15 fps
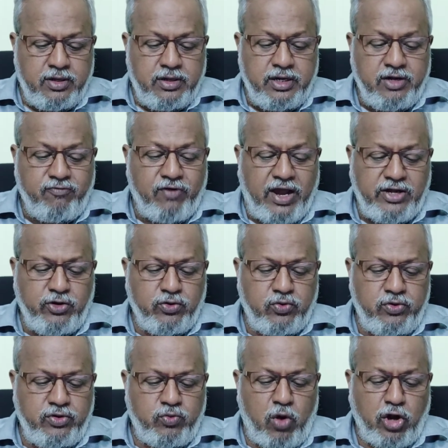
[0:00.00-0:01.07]
In
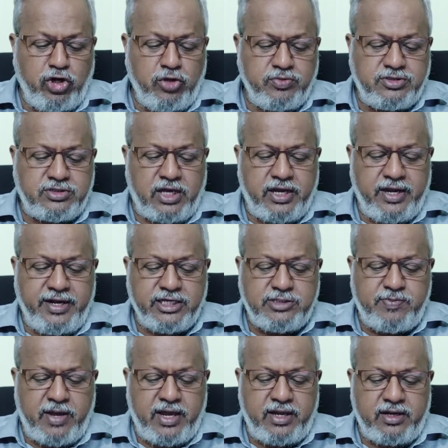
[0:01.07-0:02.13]
volumes, again
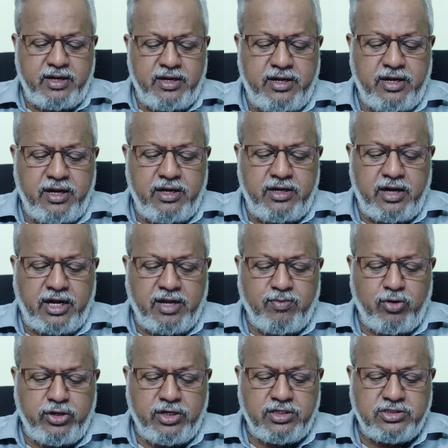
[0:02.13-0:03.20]
S-Bank Tata
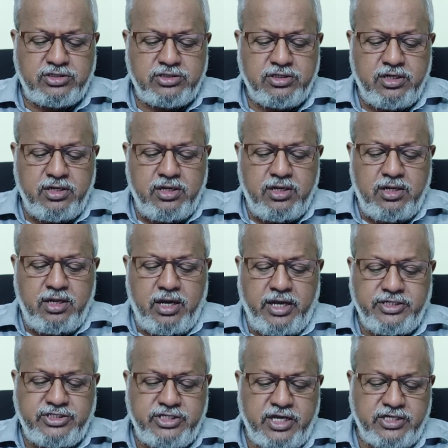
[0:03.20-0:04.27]
Motors,
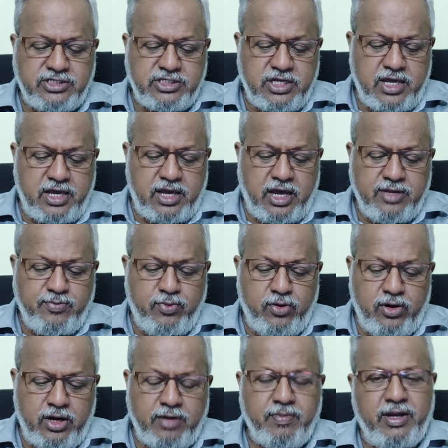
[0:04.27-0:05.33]
ICICI,
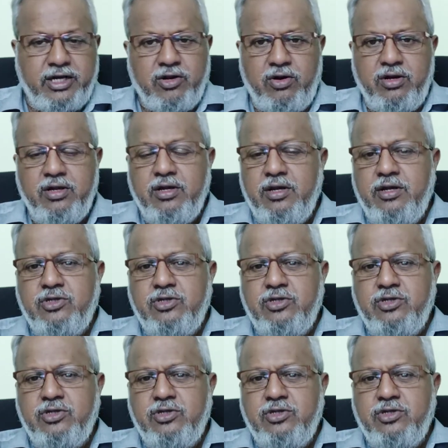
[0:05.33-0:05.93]
Ibull and McDowell.